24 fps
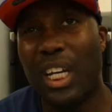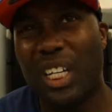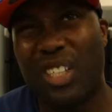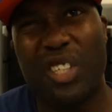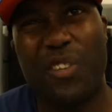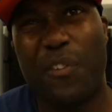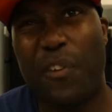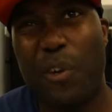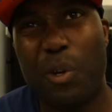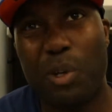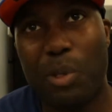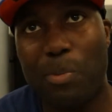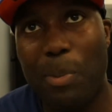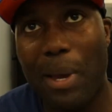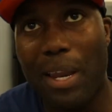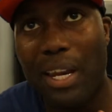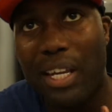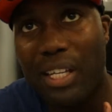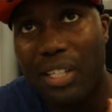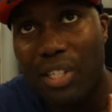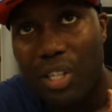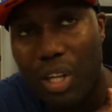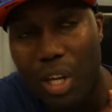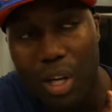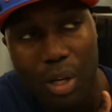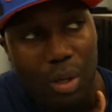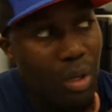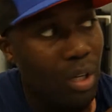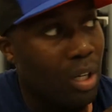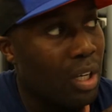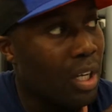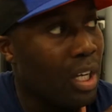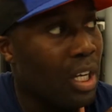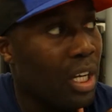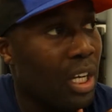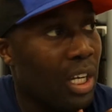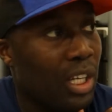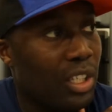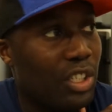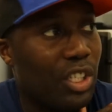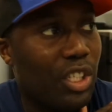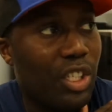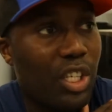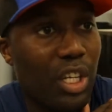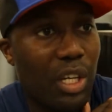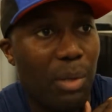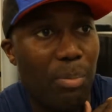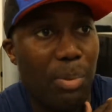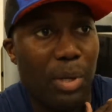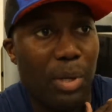it just feels better, so just going to